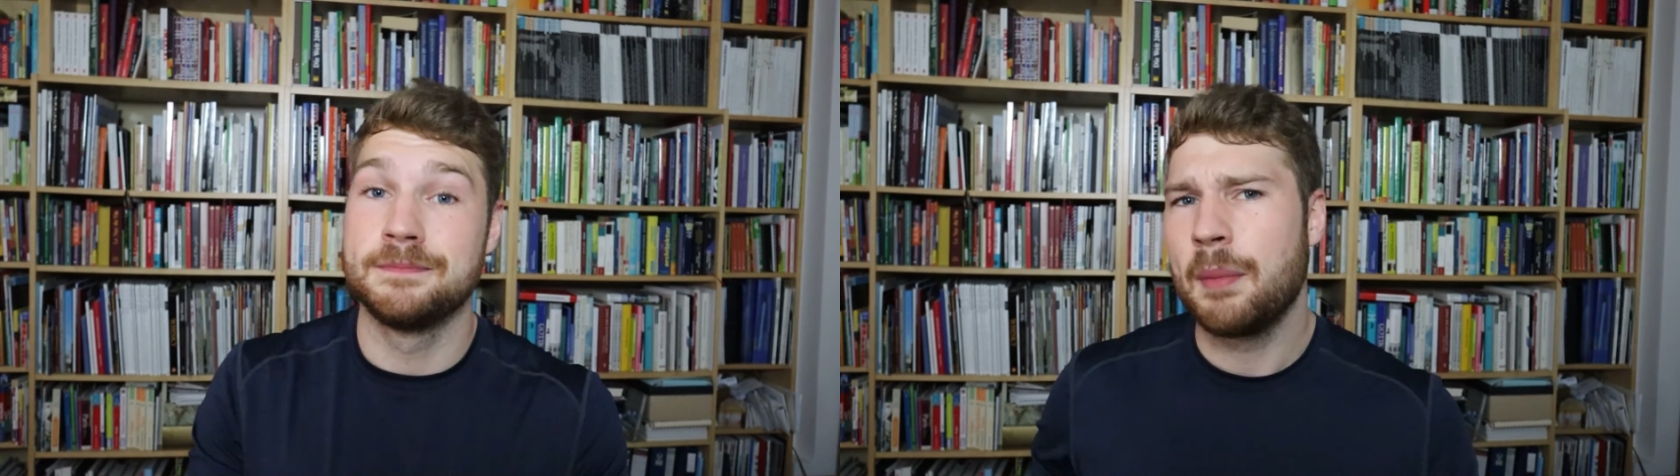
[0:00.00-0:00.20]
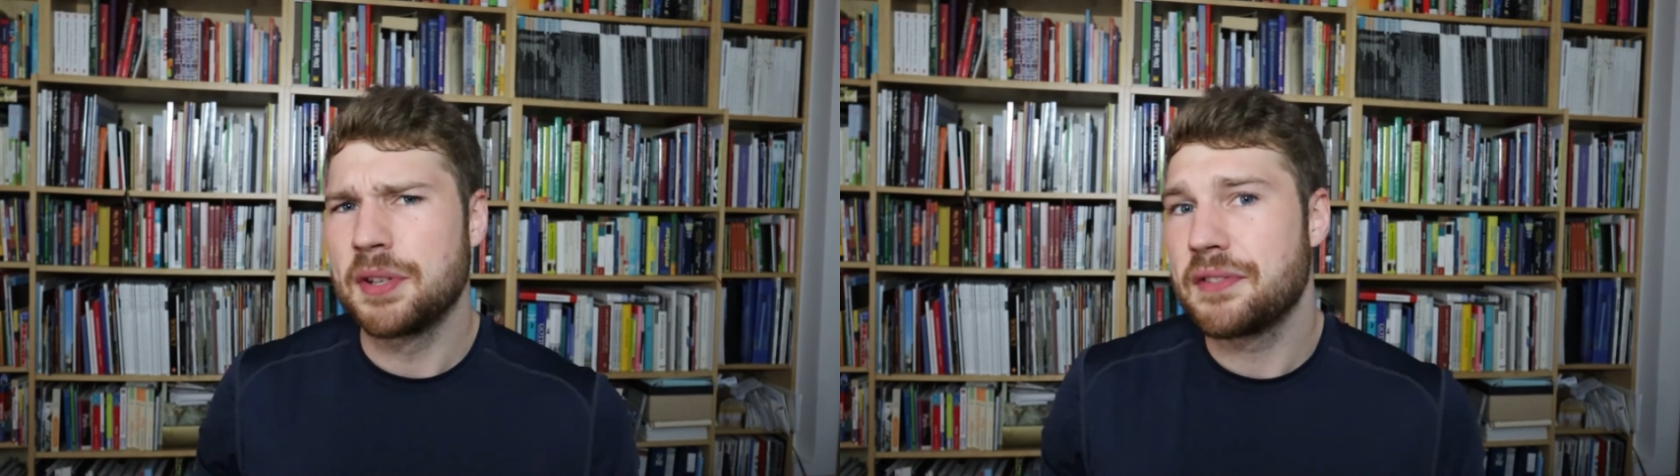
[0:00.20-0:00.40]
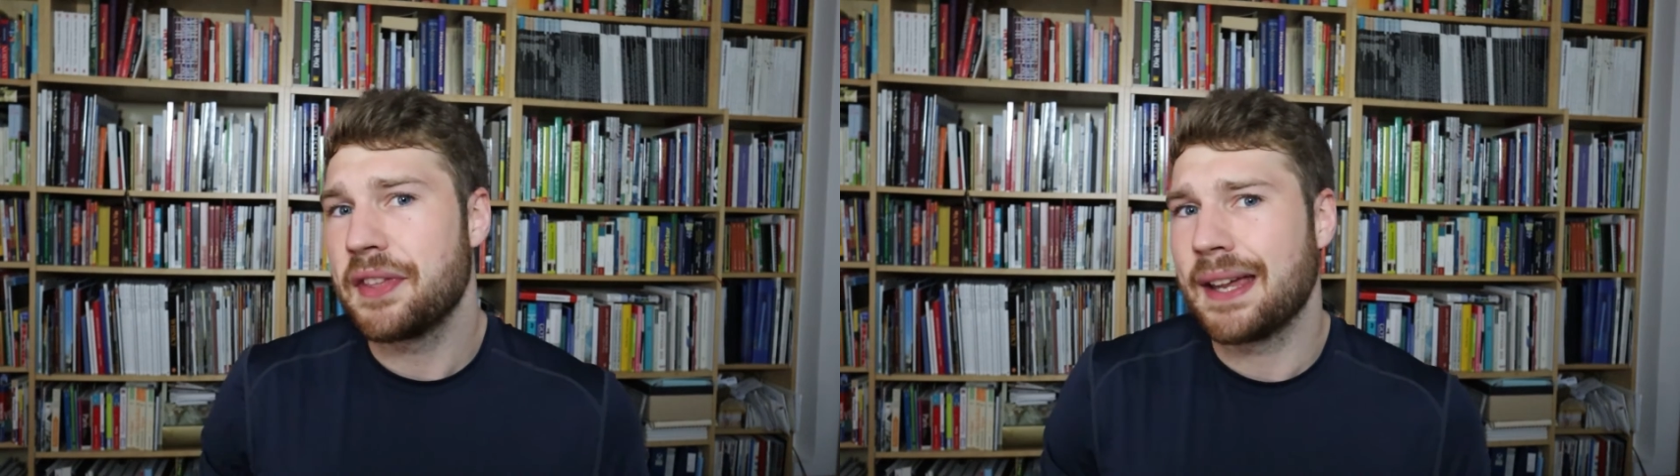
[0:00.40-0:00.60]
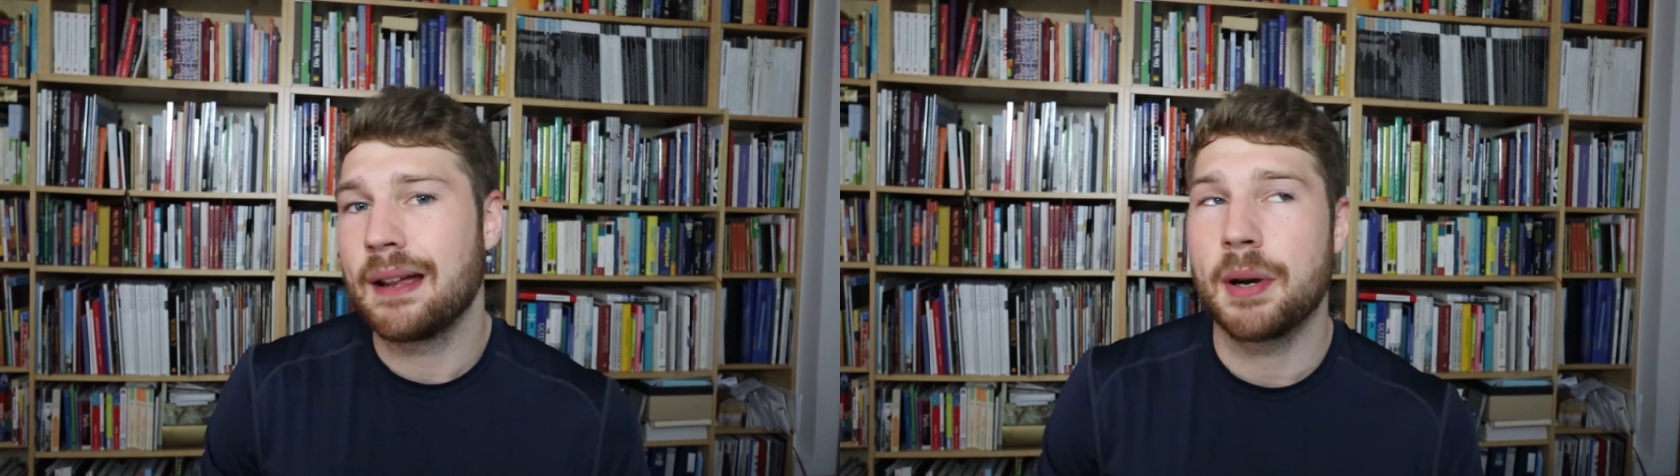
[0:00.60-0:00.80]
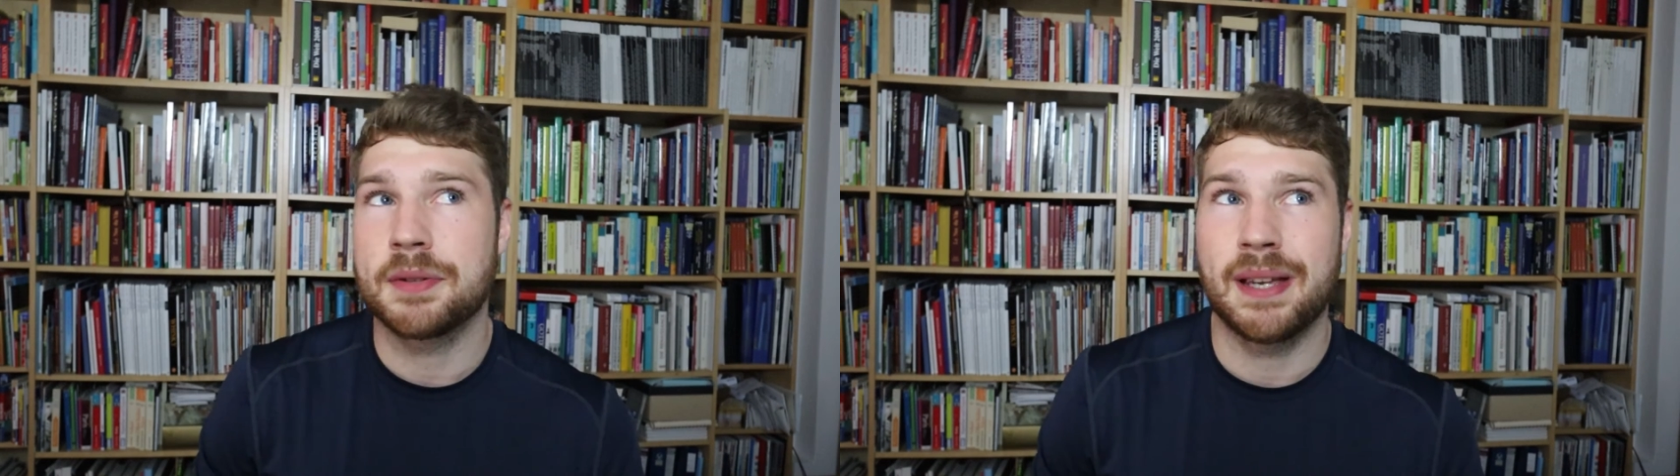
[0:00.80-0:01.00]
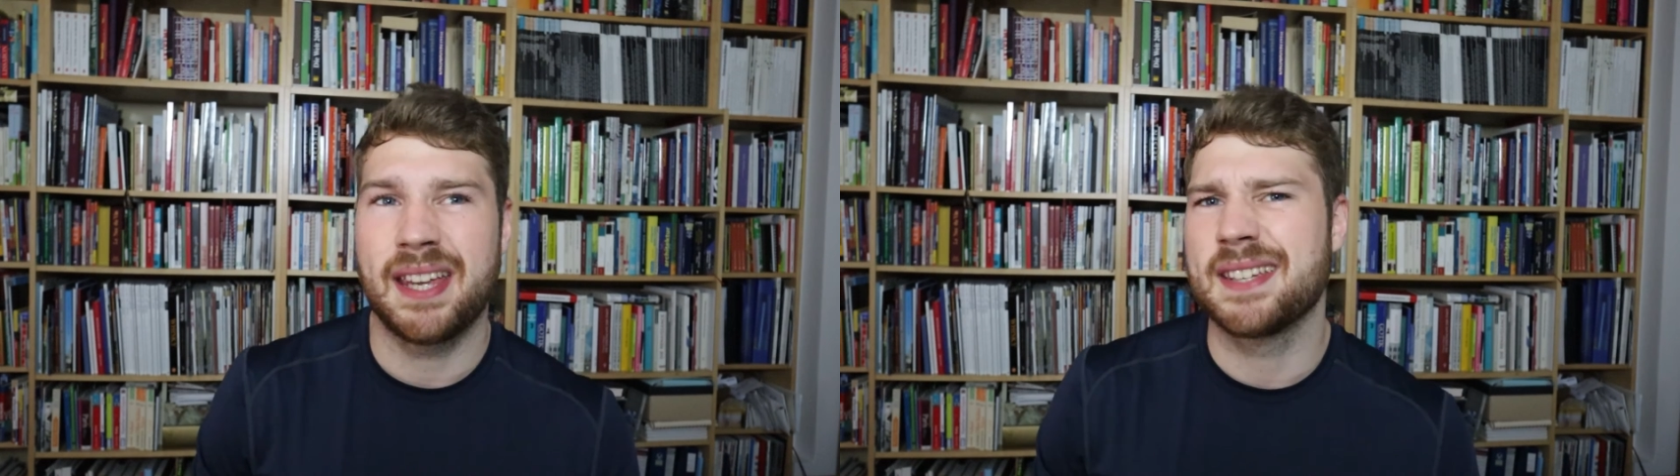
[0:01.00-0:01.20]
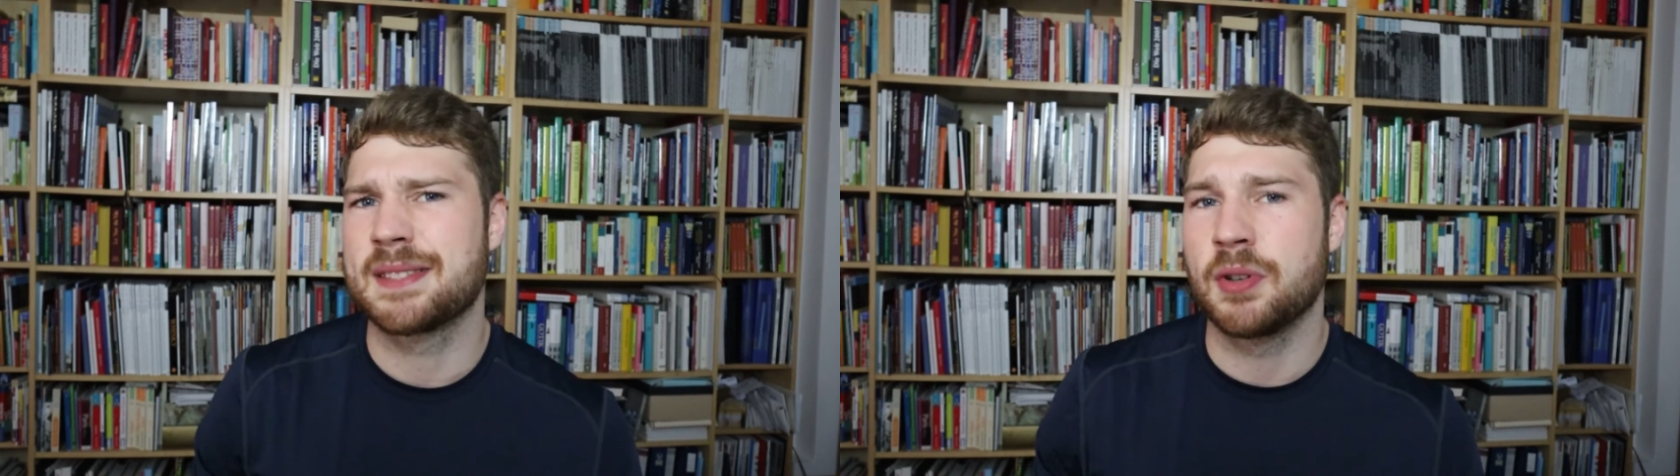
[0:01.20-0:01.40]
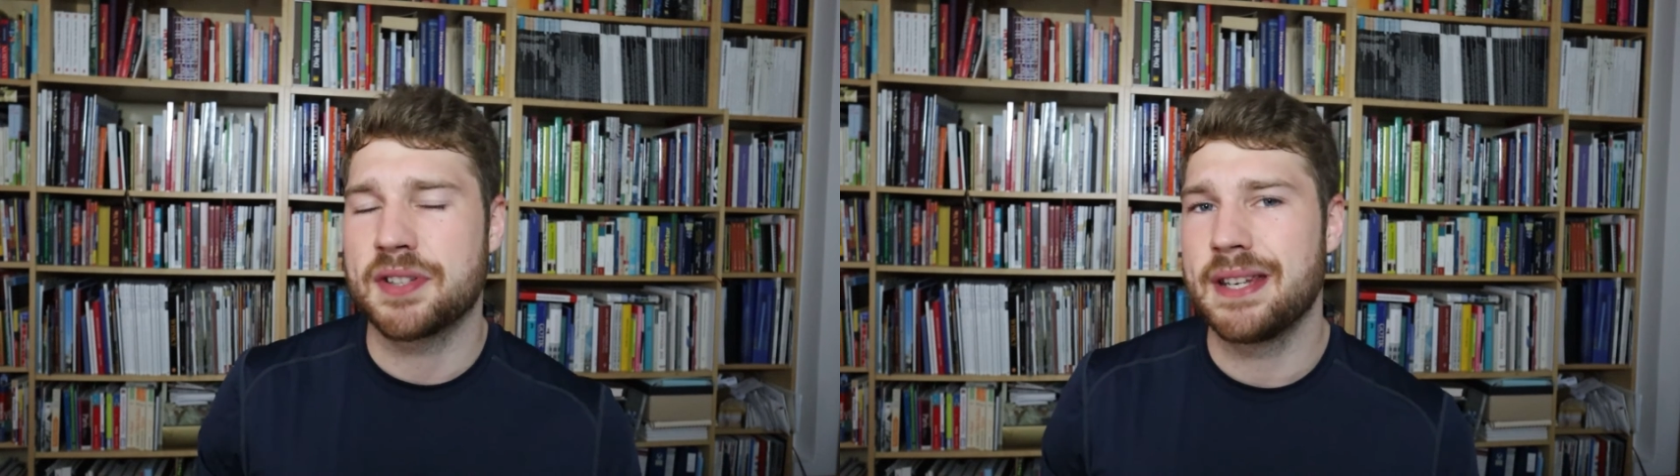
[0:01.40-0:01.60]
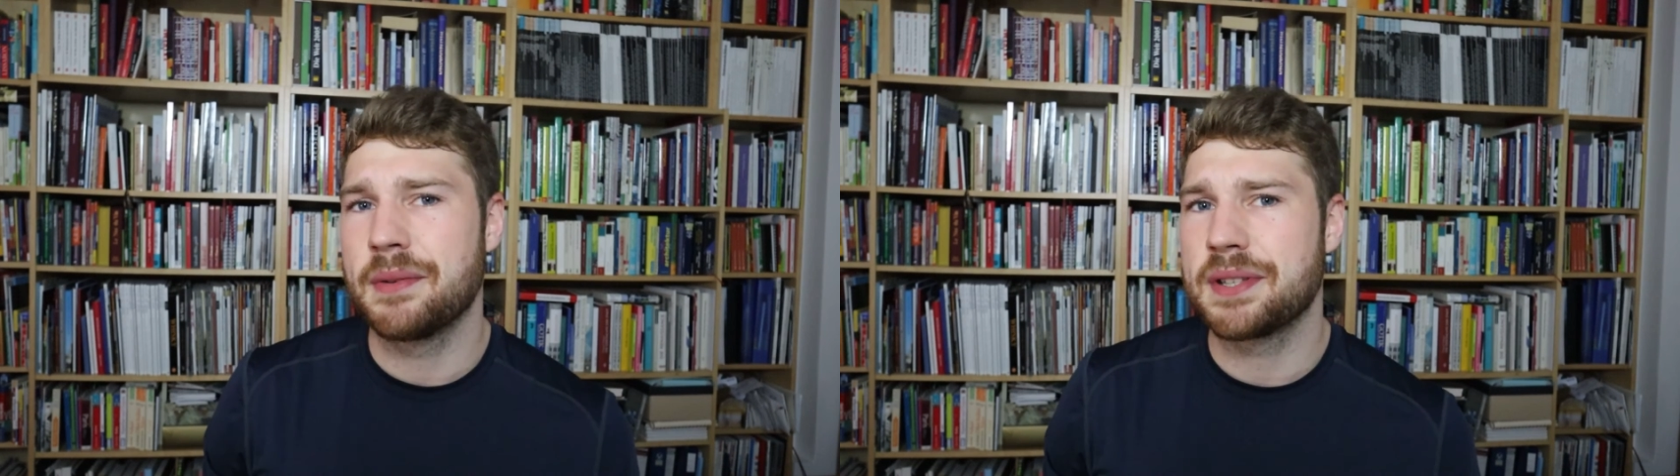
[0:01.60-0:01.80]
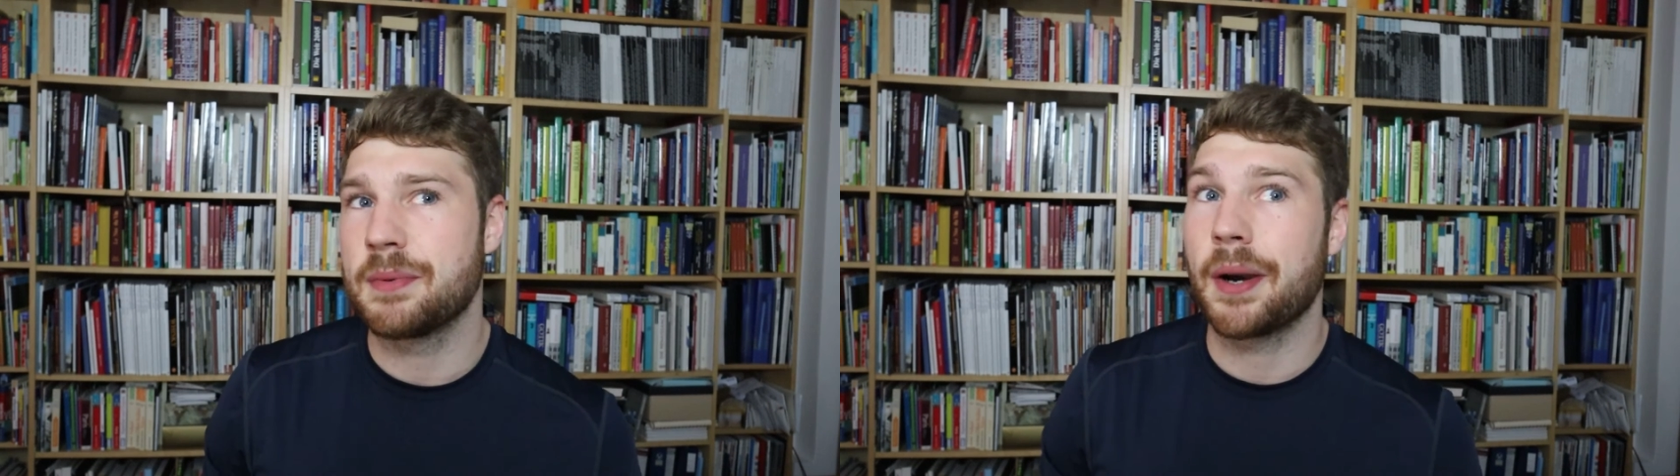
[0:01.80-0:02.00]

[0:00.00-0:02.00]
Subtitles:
I'm also thinking about making a small series